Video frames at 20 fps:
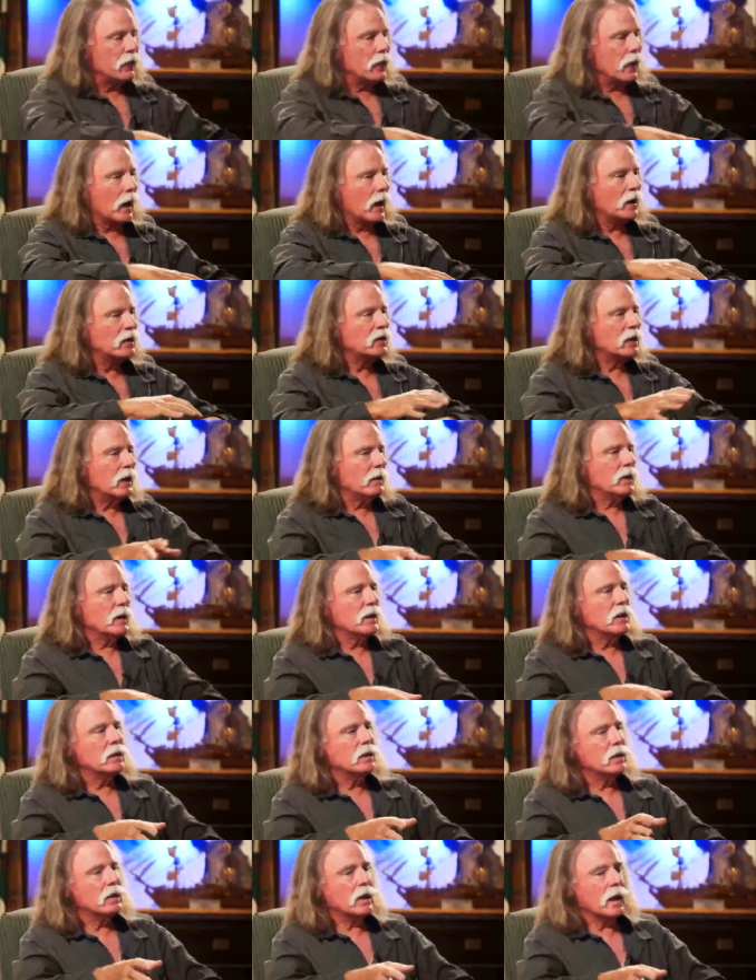ice, and
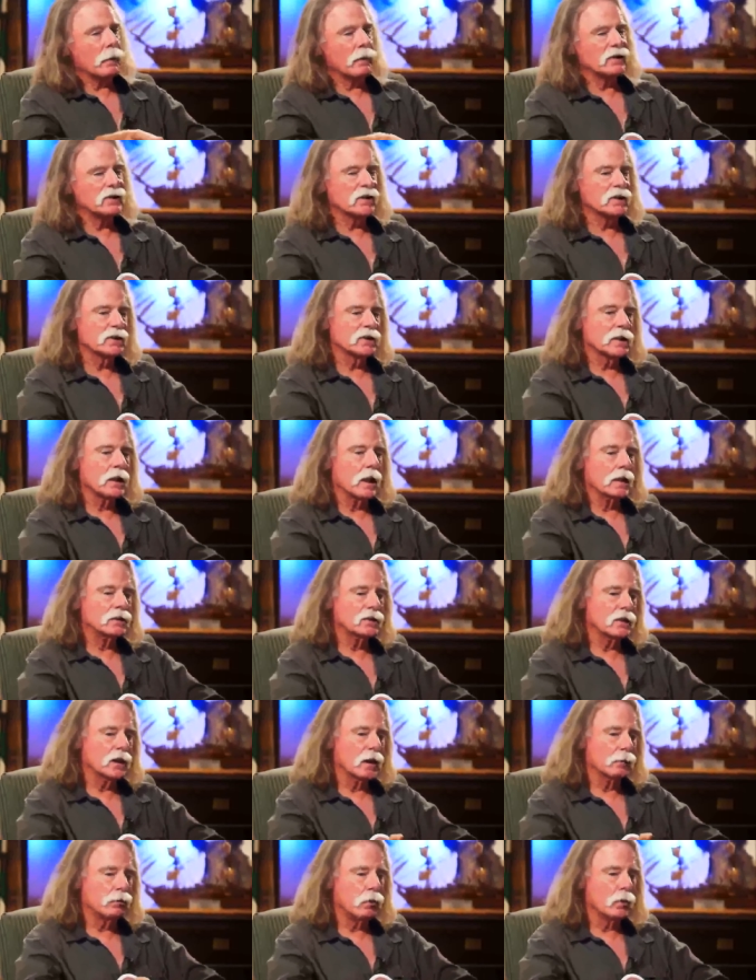then the Amundsen Scott
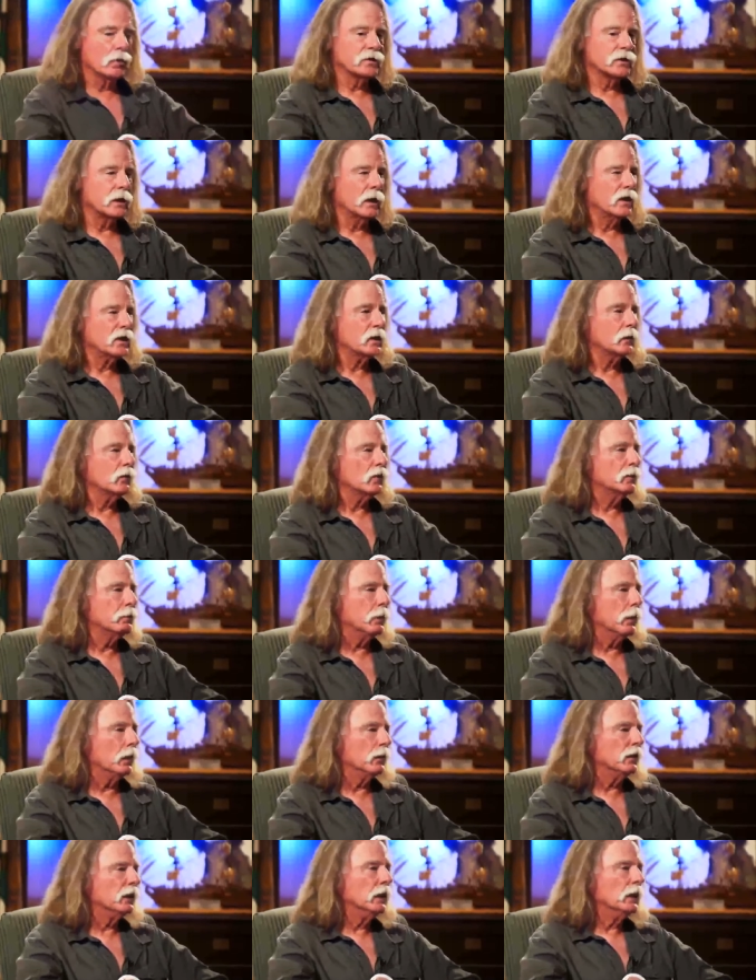South Pole Station was
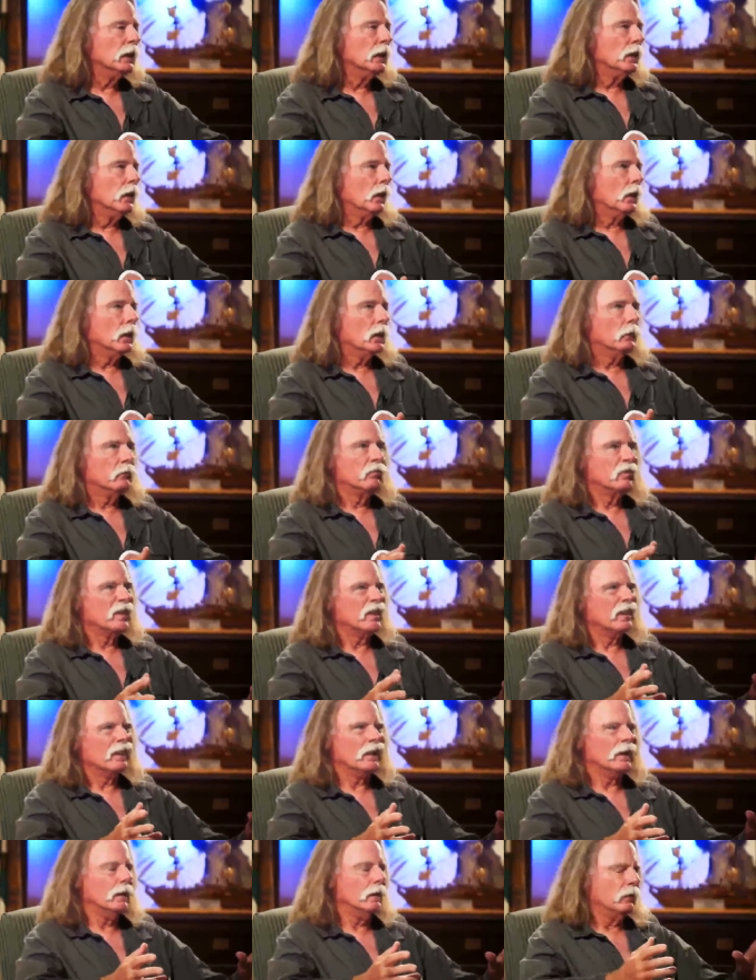built um,
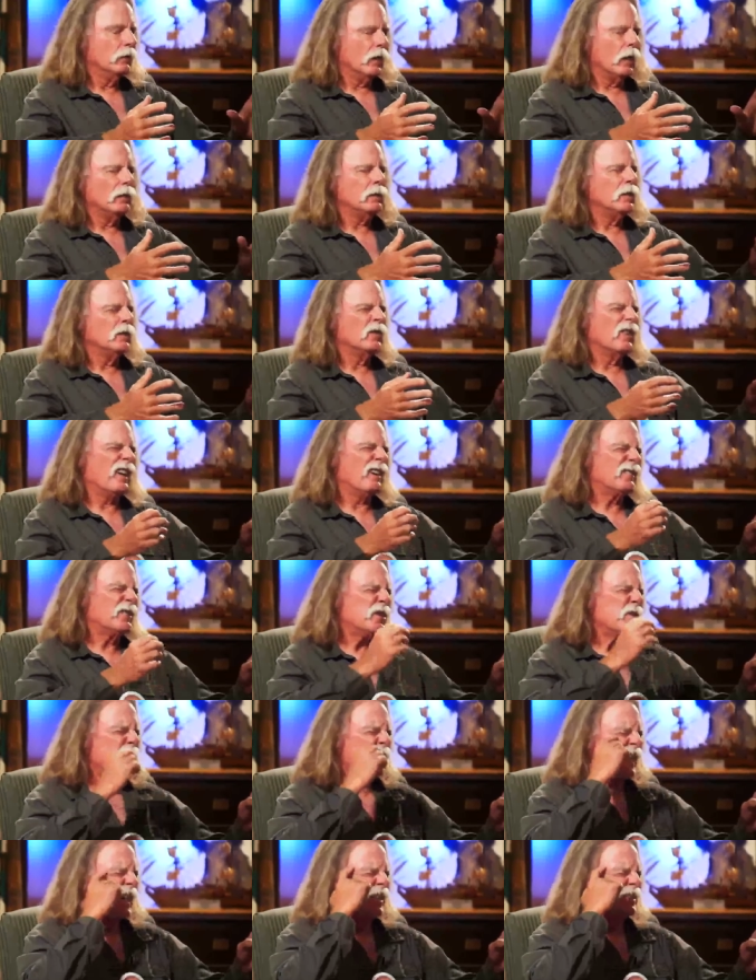uh, around
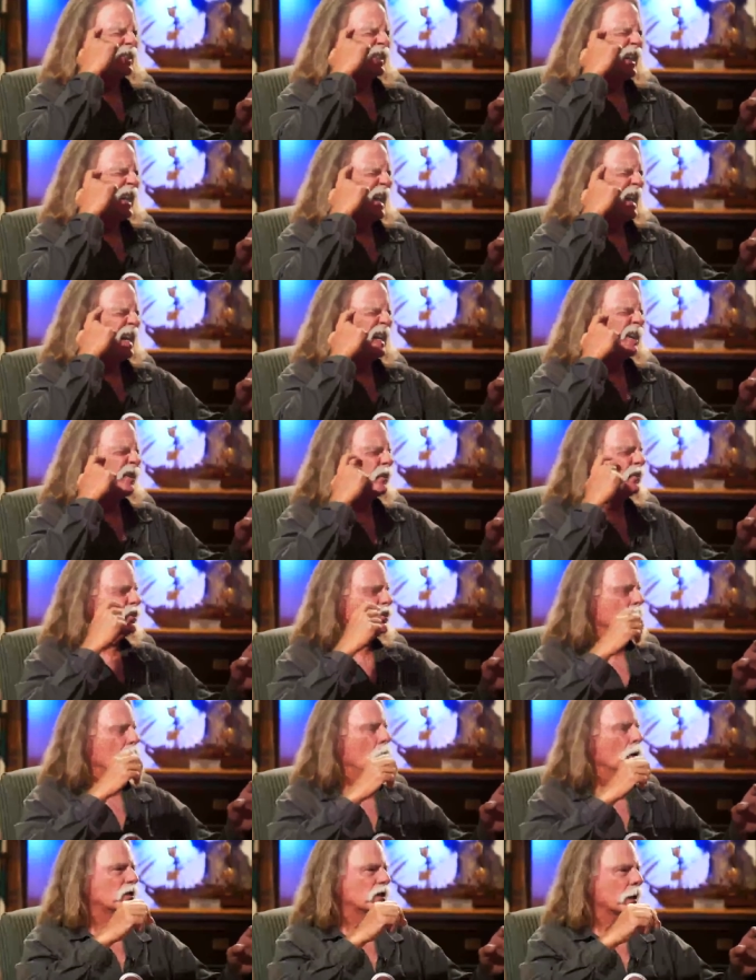2008 or
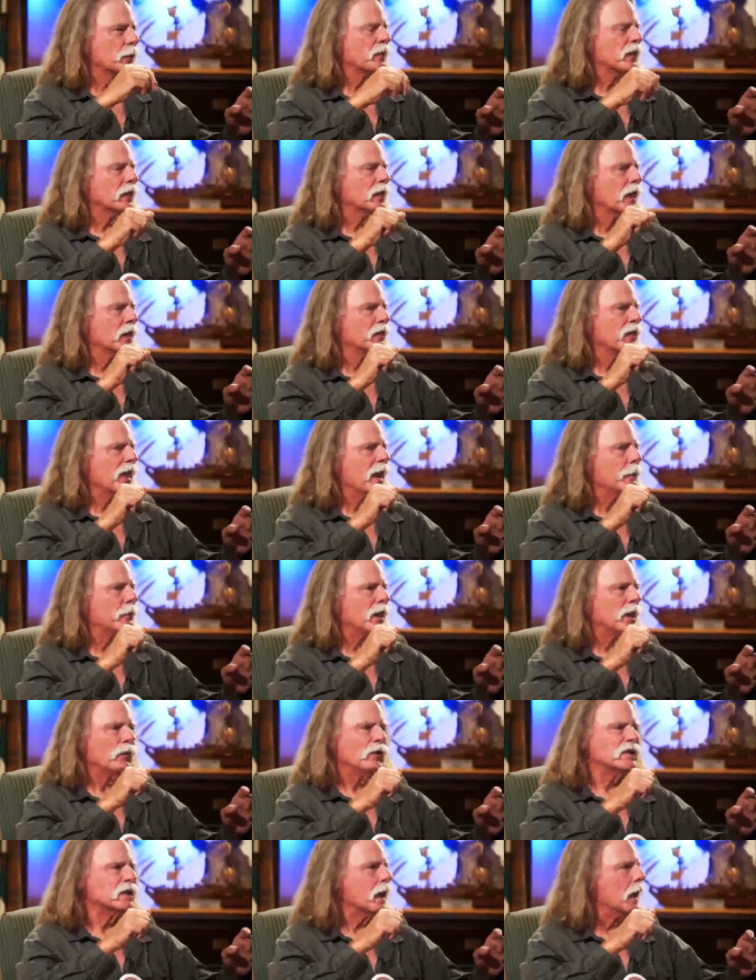so, something like that. But
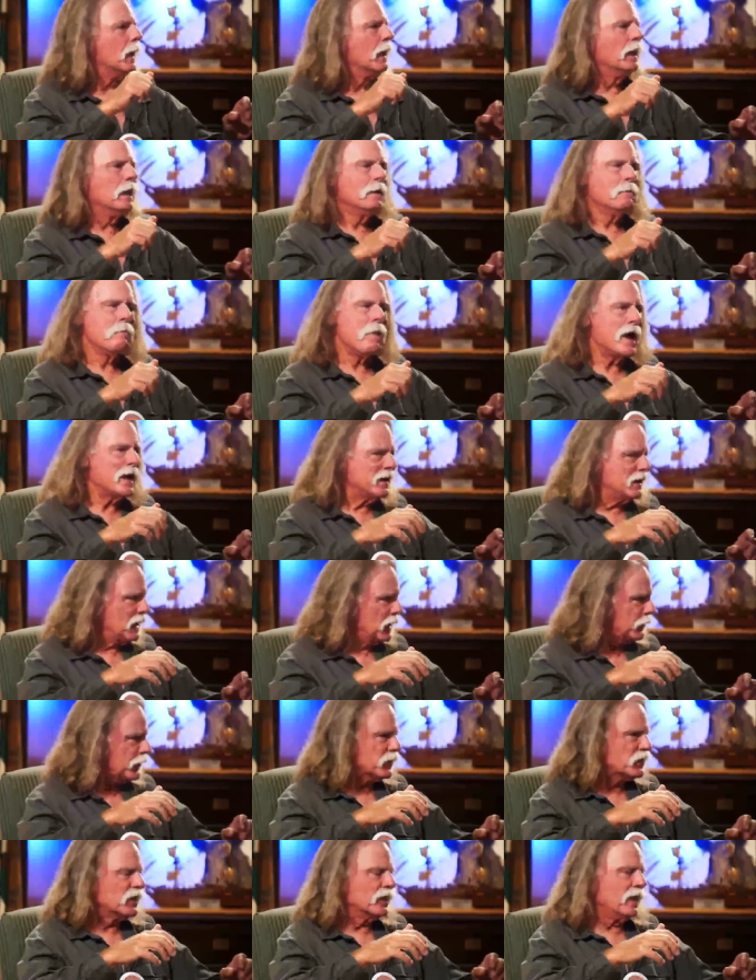it was a
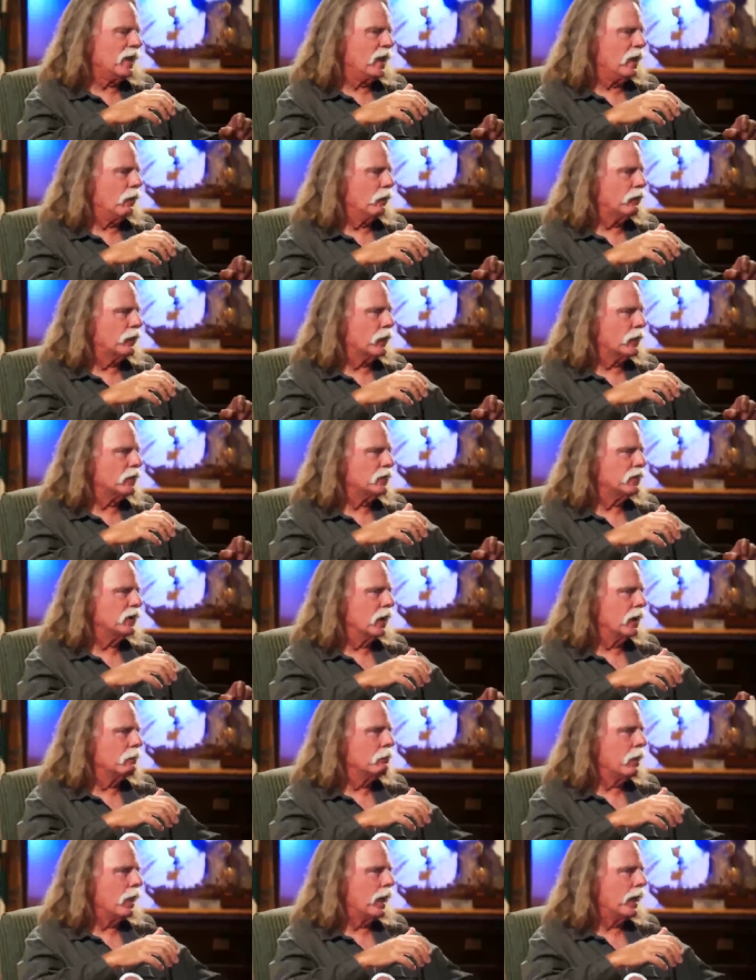magnificent effort
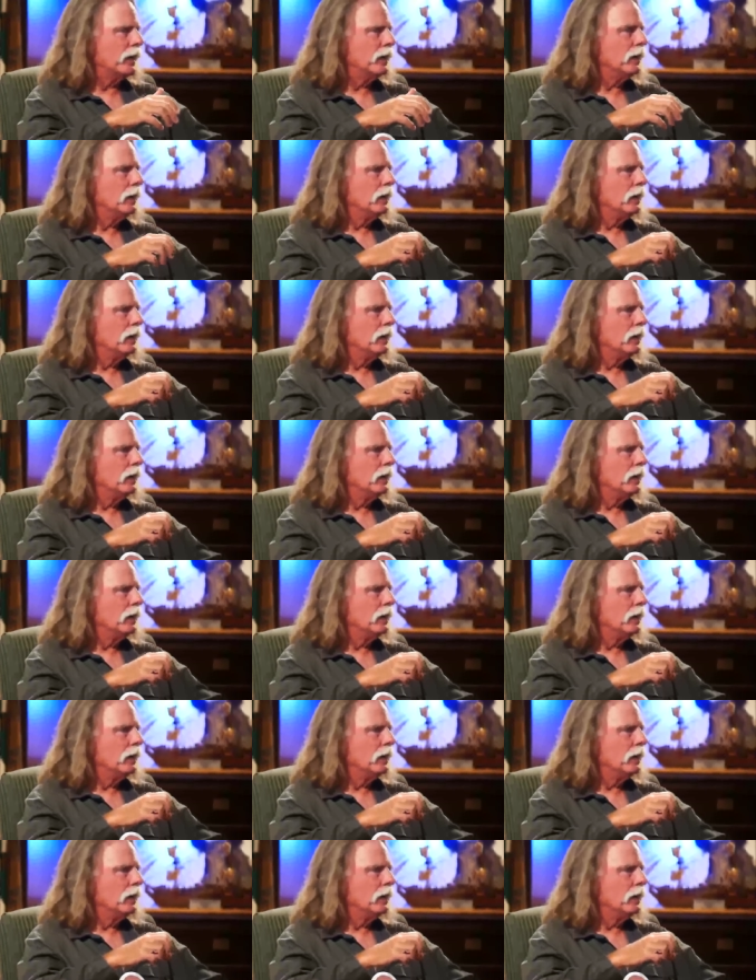done by